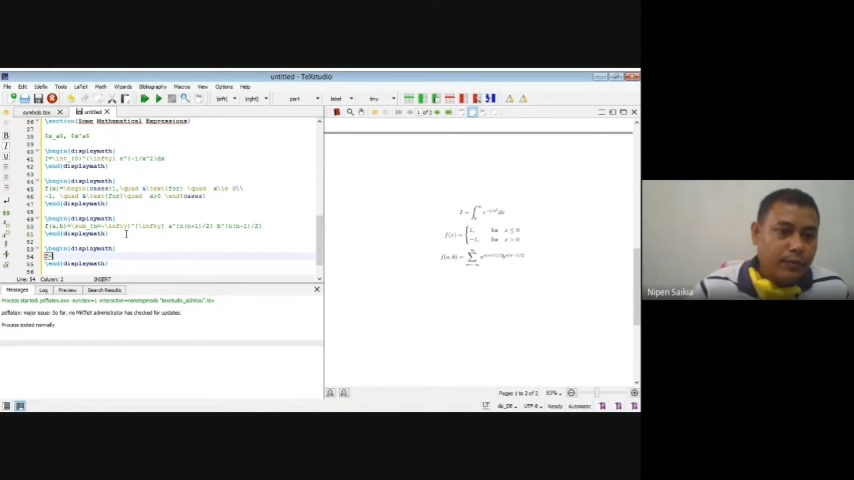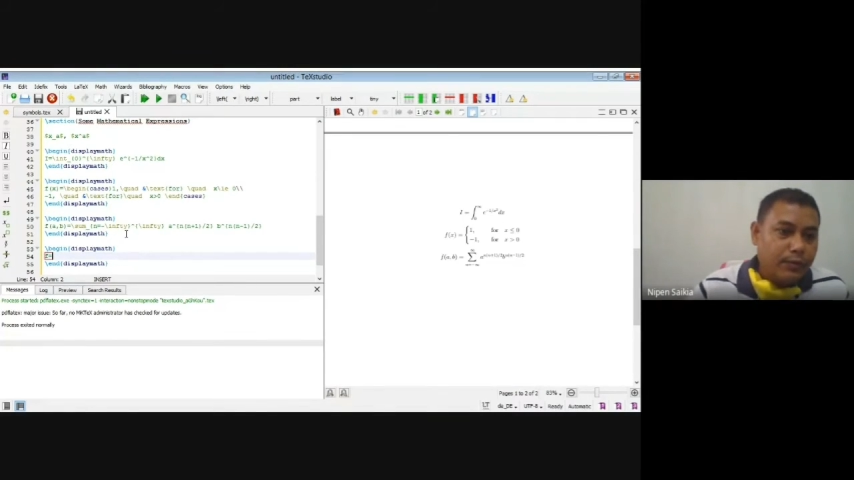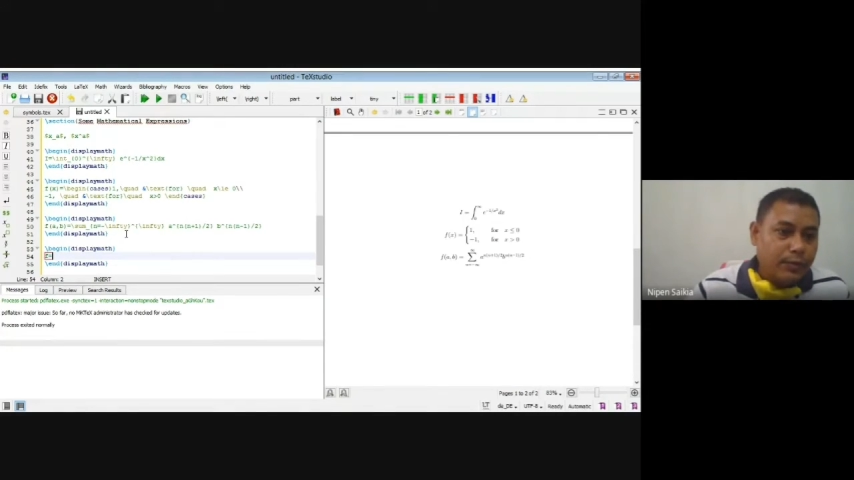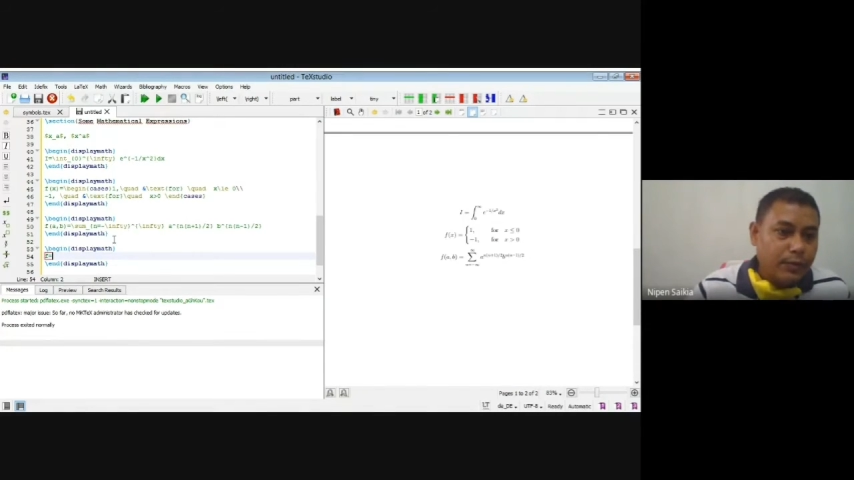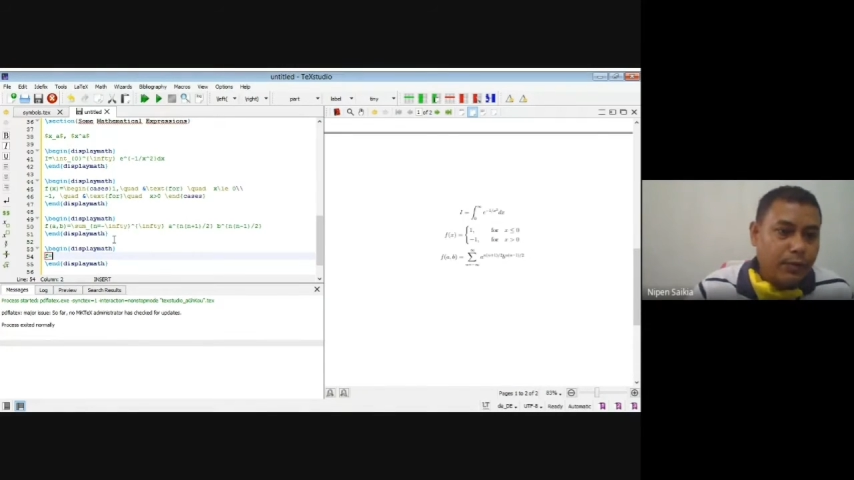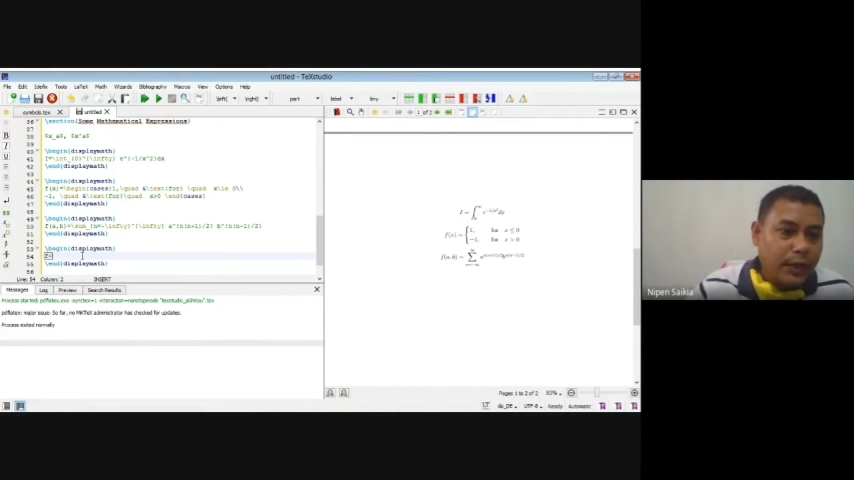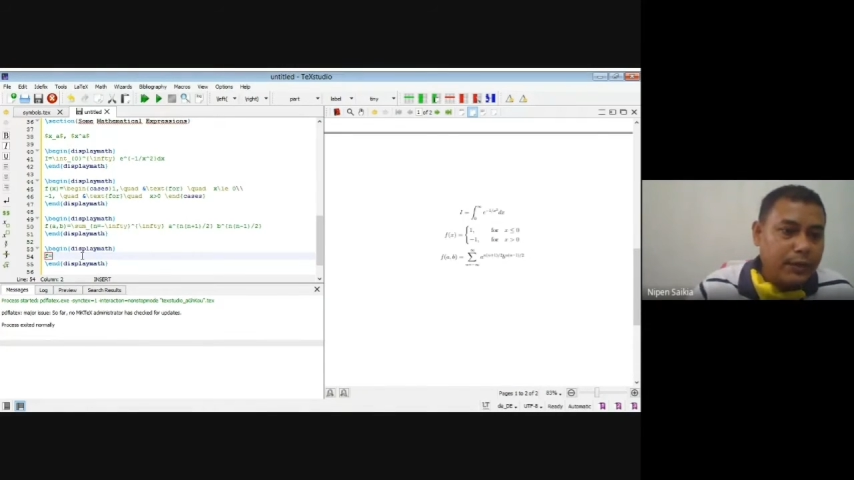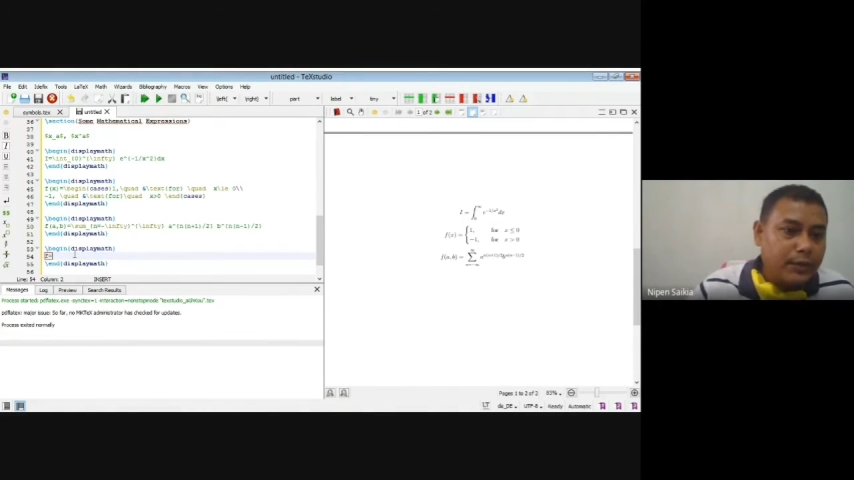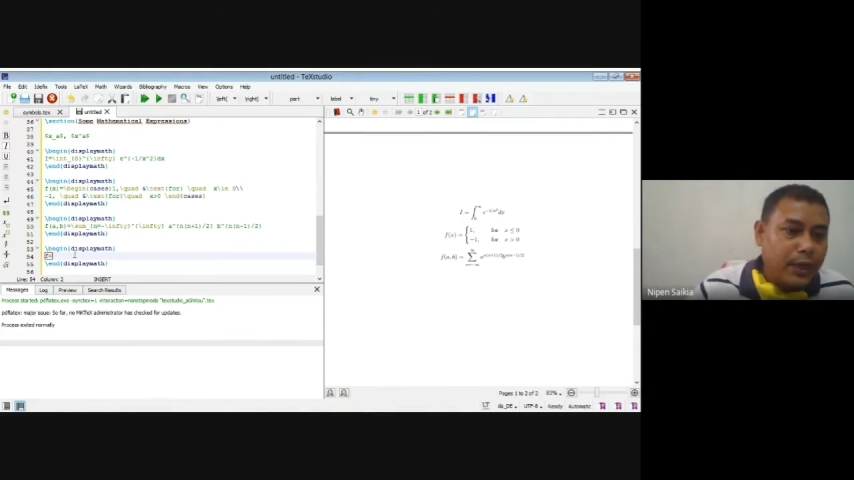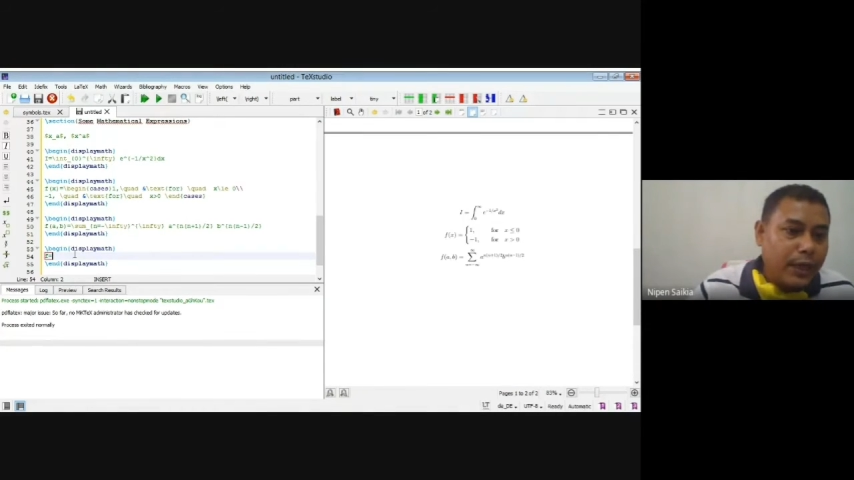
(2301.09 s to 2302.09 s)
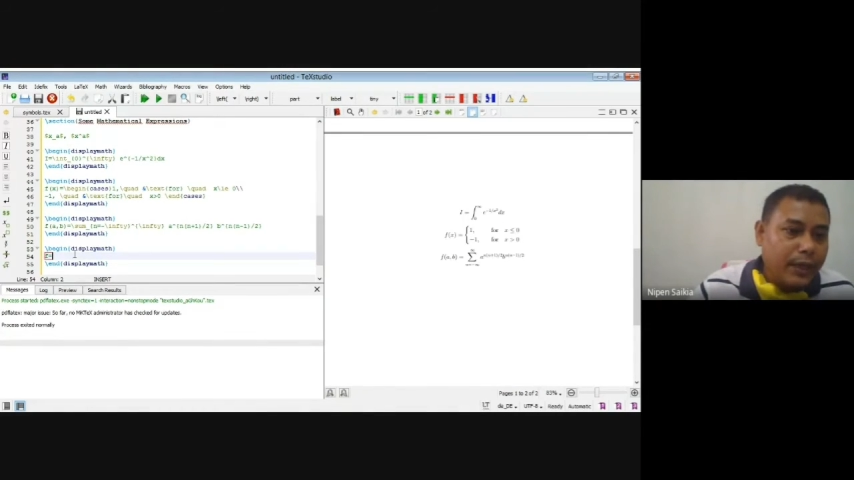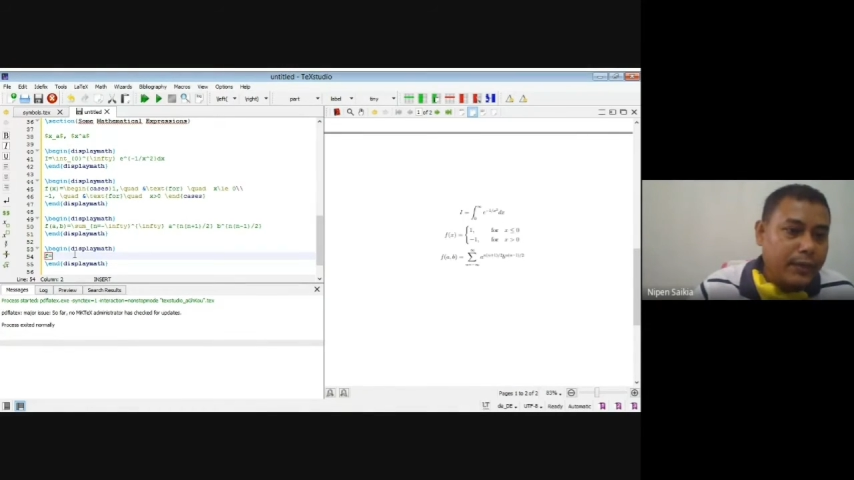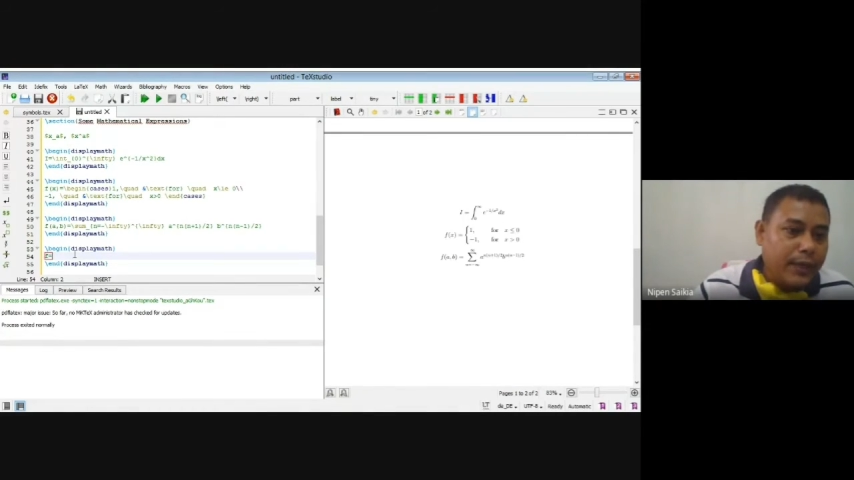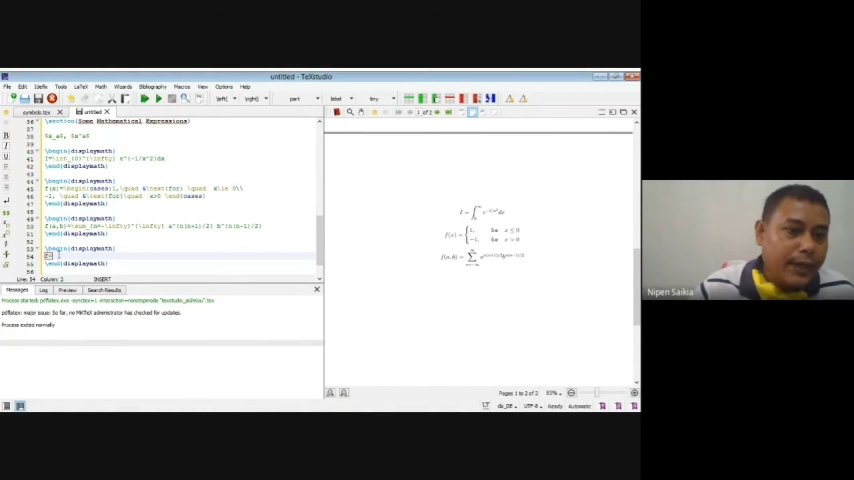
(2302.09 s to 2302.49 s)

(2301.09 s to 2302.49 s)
we want to write